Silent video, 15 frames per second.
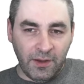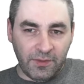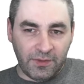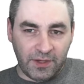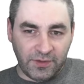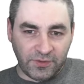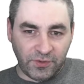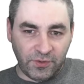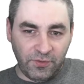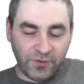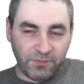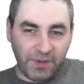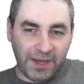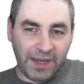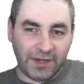that is
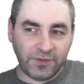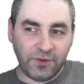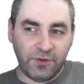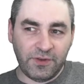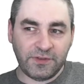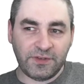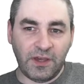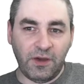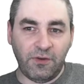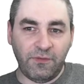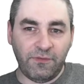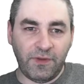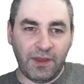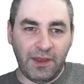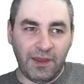used by Xcode
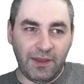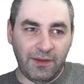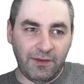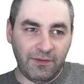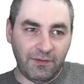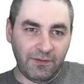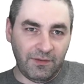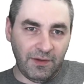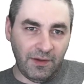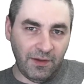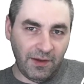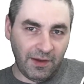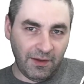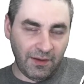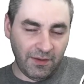itself, and
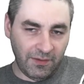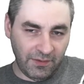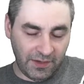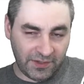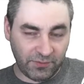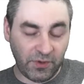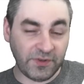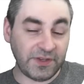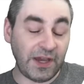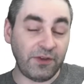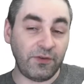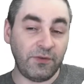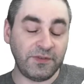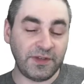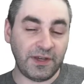as well as
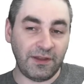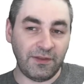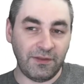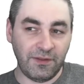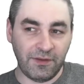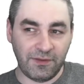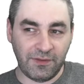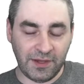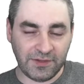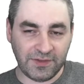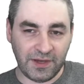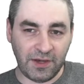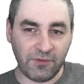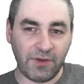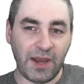iTunes, any of the things
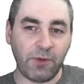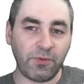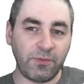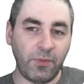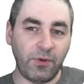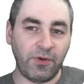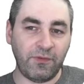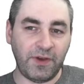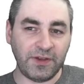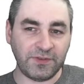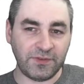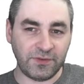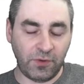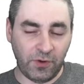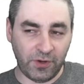that interact with mobile
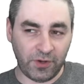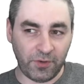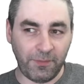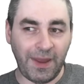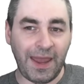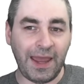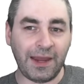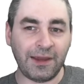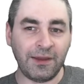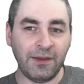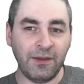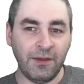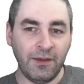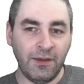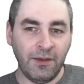devices on your Mac.
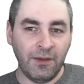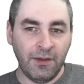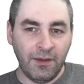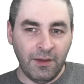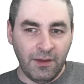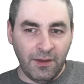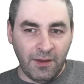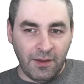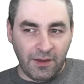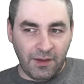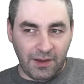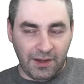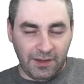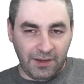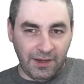
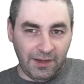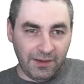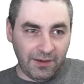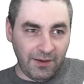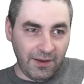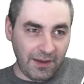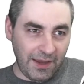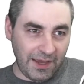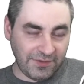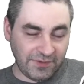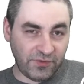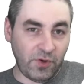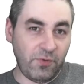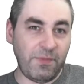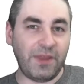And it has
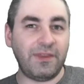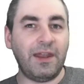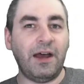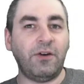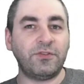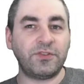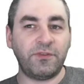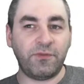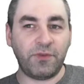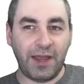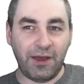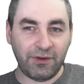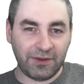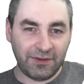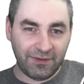its own methodology for
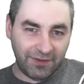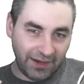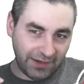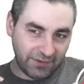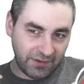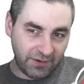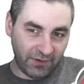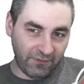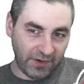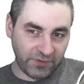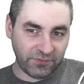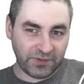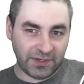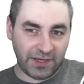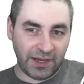how it can detect that a device
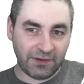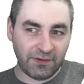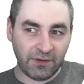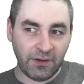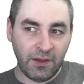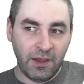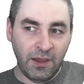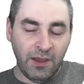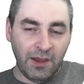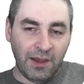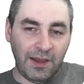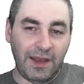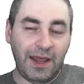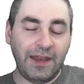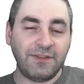was connected.
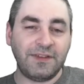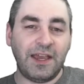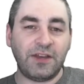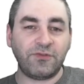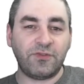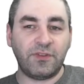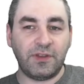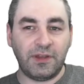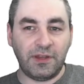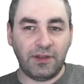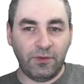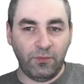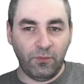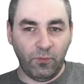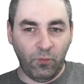And that is
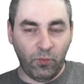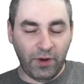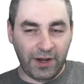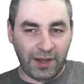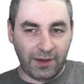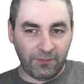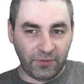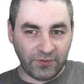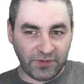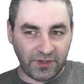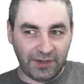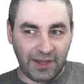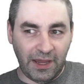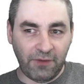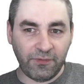actually what I'm using
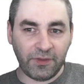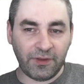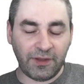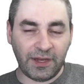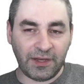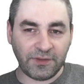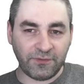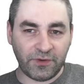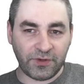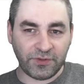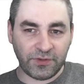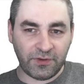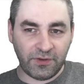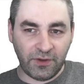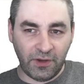now for the latest
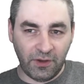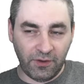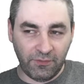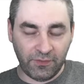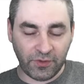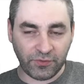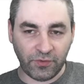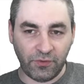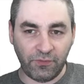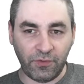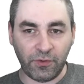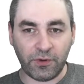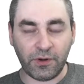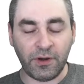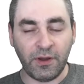version of
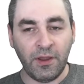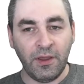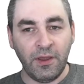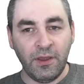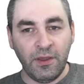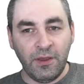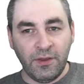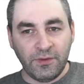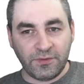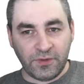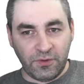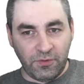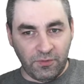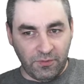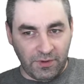ControlFloor.
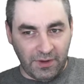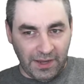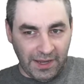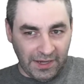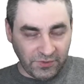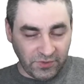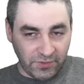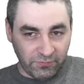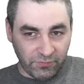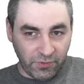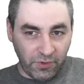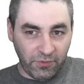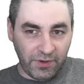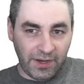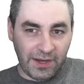So I actually
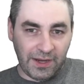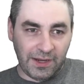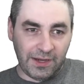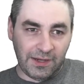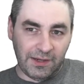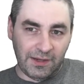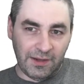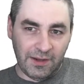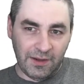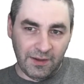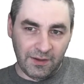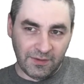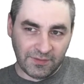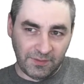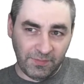wrote
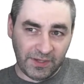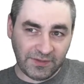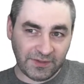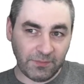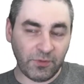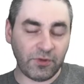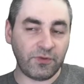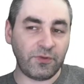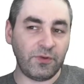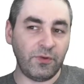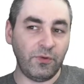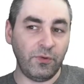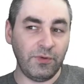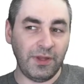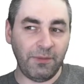something similar
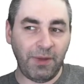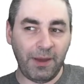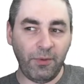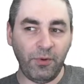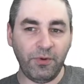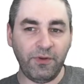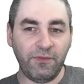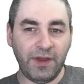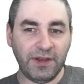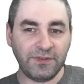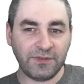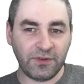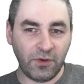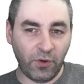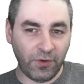to the libiMobile
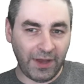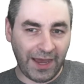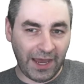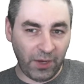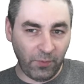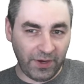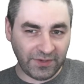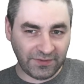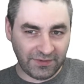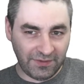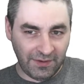device called iOS.